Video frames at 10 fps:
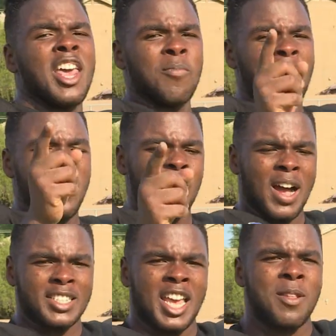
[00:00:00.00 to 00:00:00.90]
Anime.
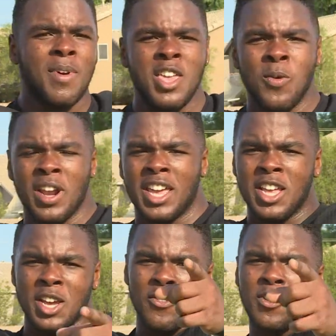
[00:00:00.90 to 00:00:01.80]
Watch anime. You want to
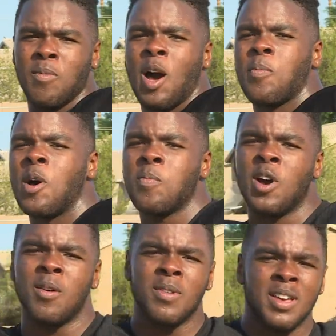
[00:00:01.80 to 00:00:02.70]
get a good football pump
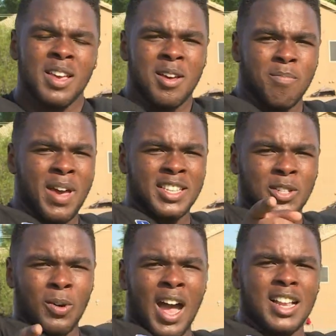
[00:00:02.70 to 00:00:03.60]
up. Best to